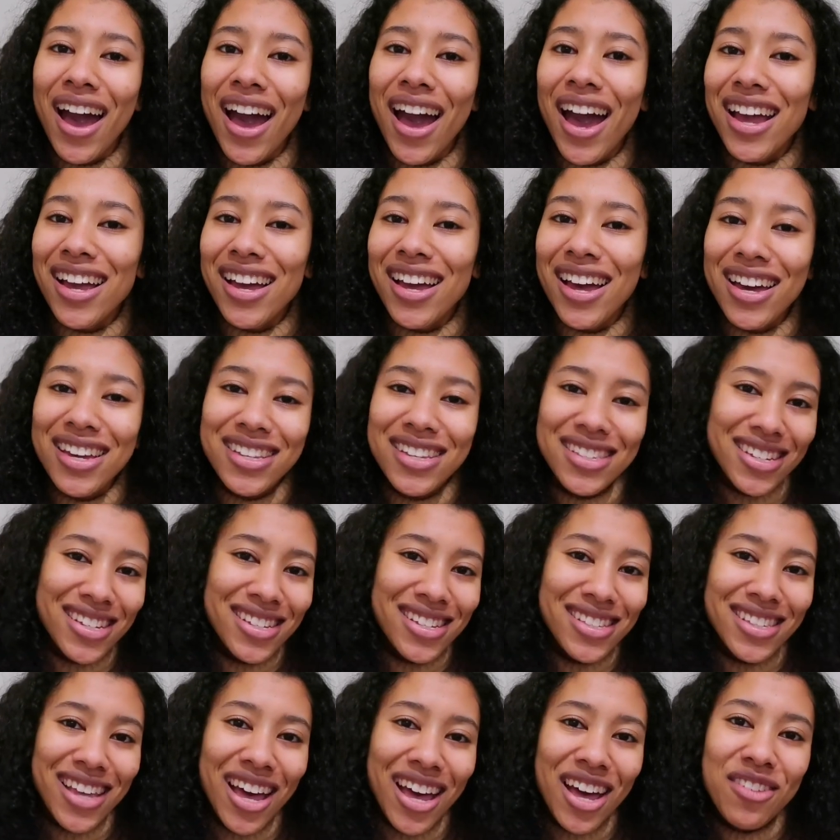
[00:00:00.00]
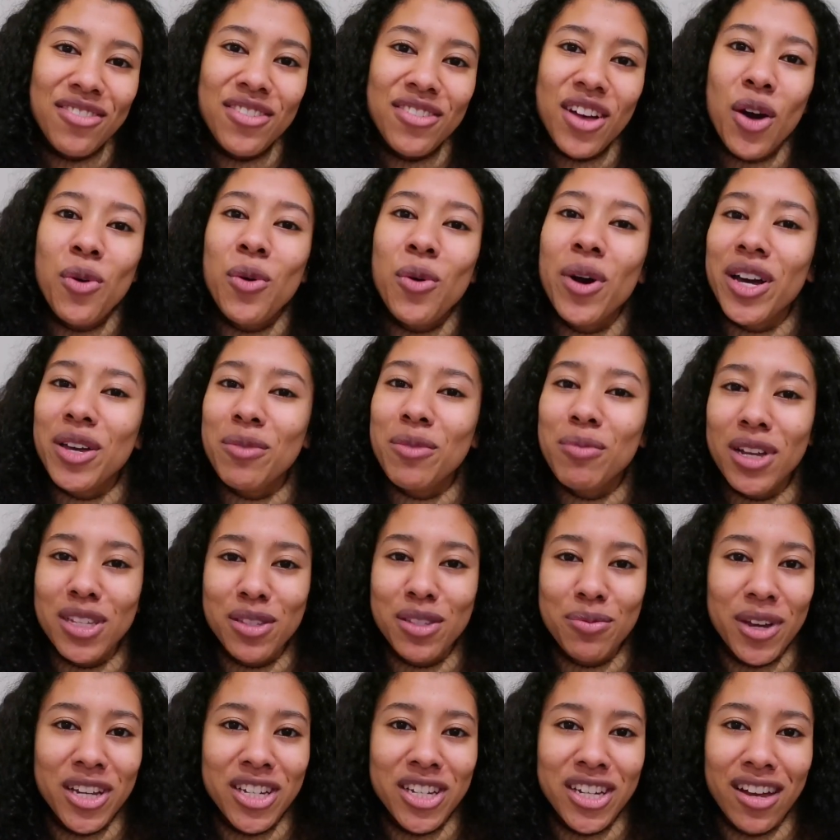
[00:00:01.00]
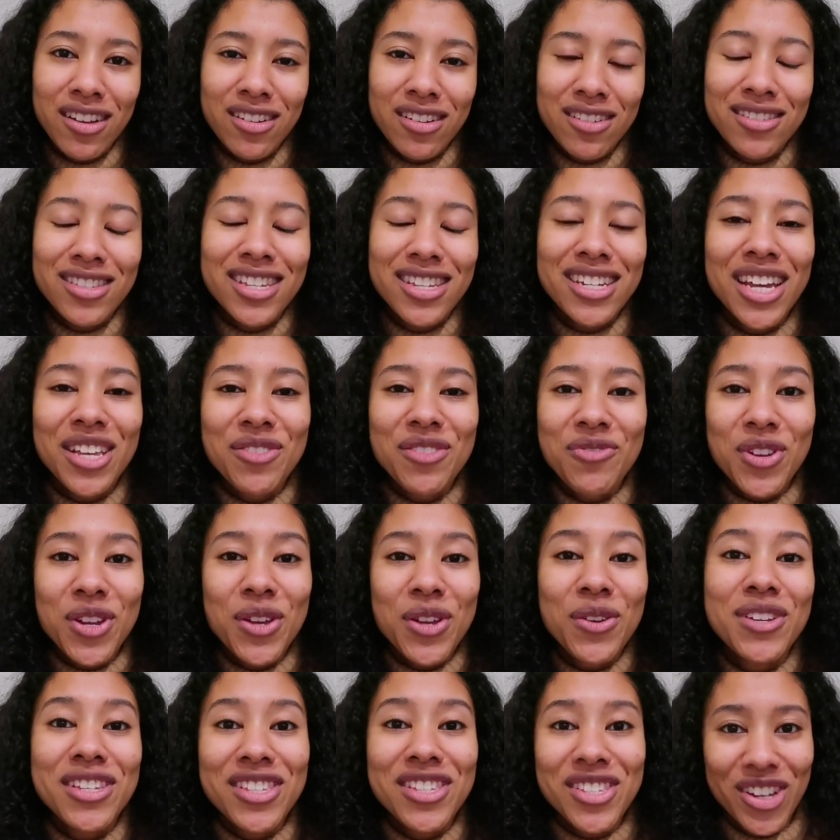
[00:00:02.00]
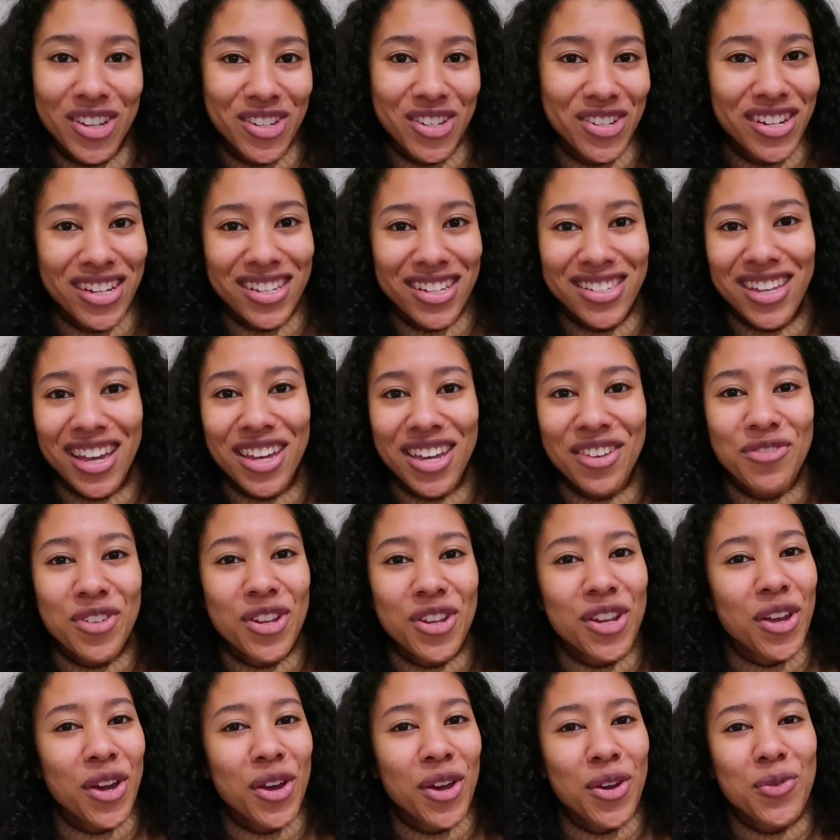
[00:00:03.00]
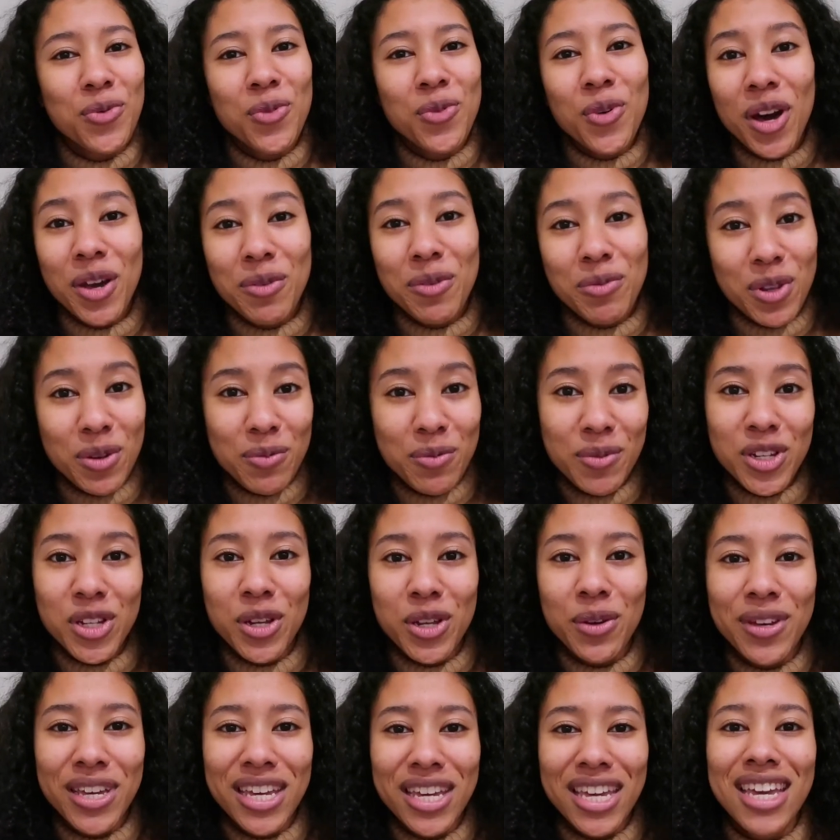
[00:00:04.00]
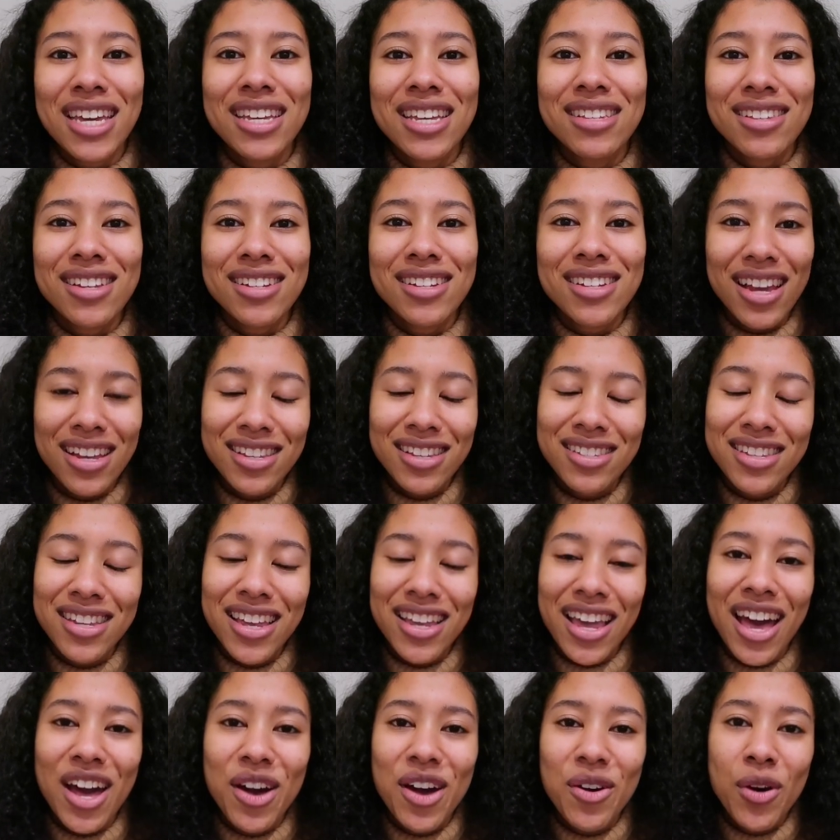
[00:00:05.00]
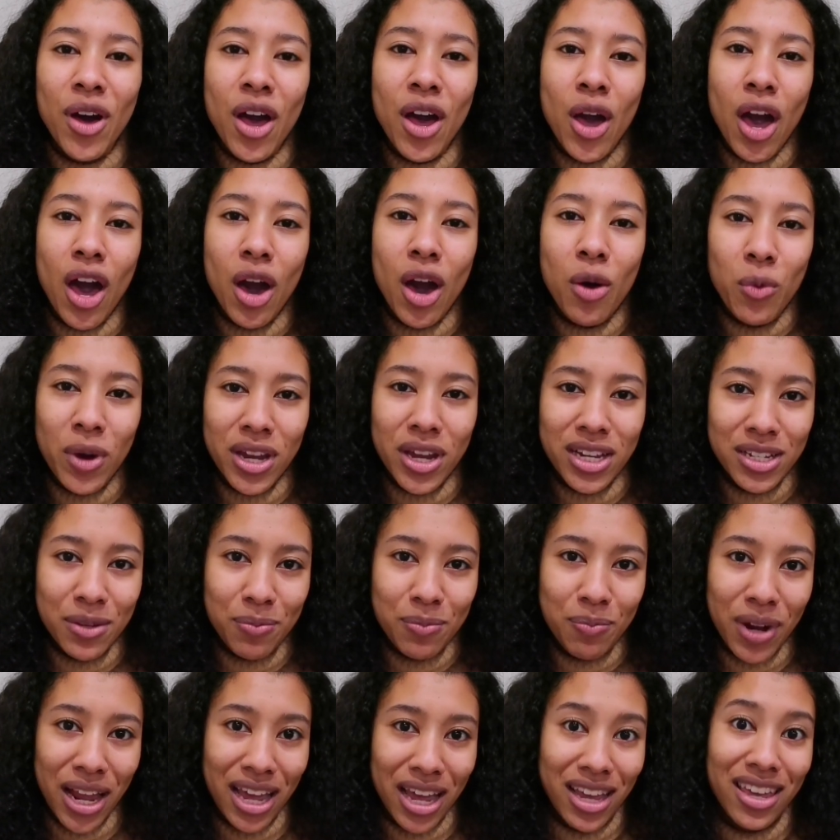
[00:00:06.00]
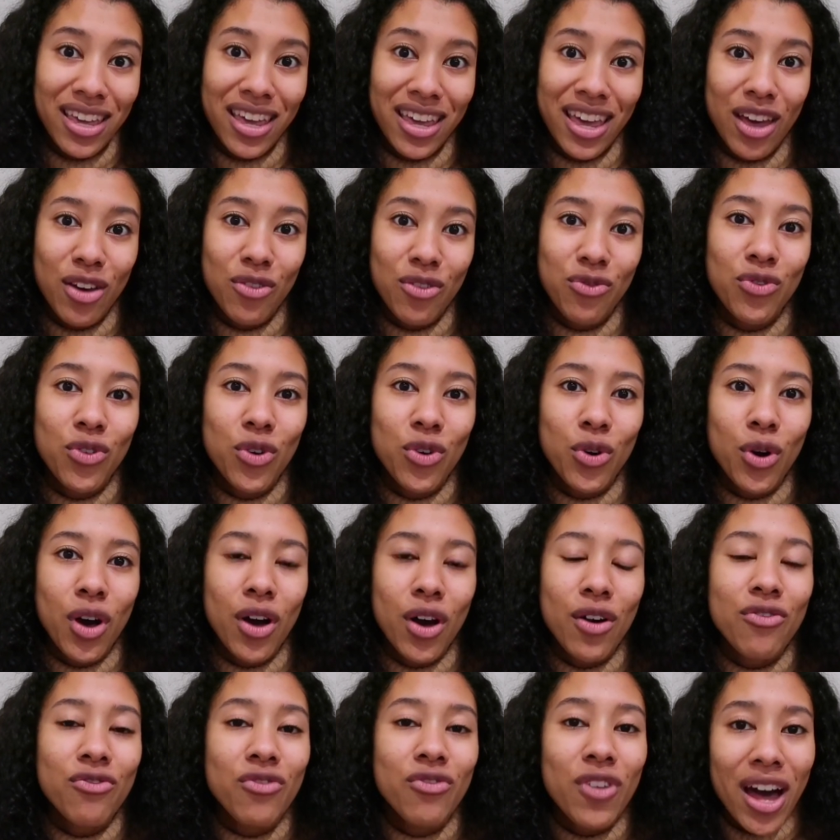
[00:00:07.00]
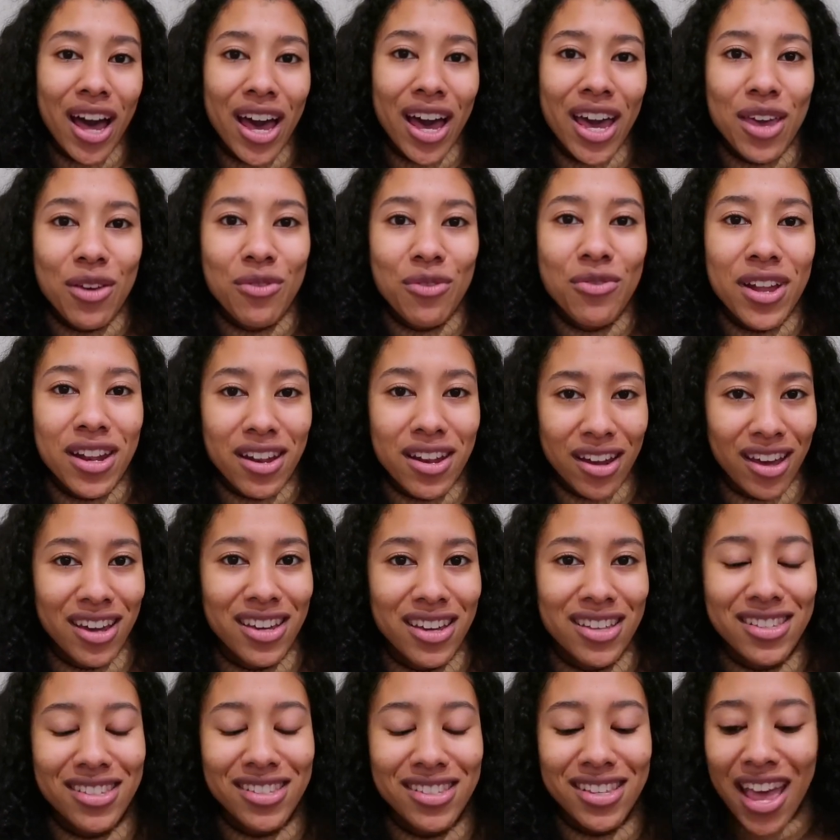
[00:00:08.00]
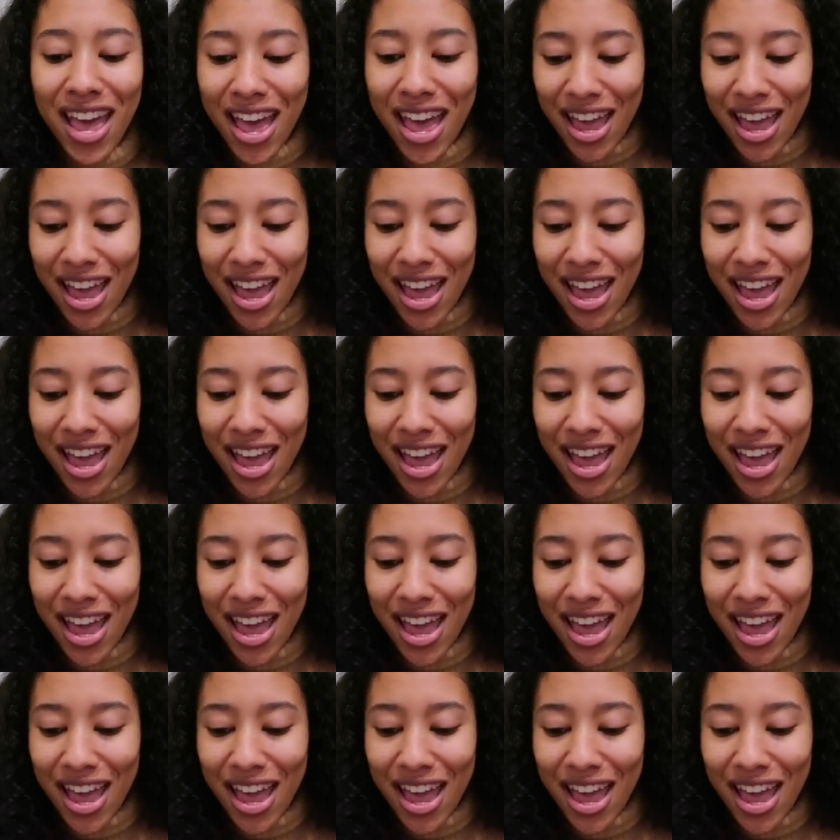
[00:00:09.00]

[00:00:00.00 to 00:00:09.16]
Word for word: Hi guys, it's Saf and welcome back to my channel. Today's video is such an exciting video. What I'm going to be doing is testing out a weighted blanket for five nights.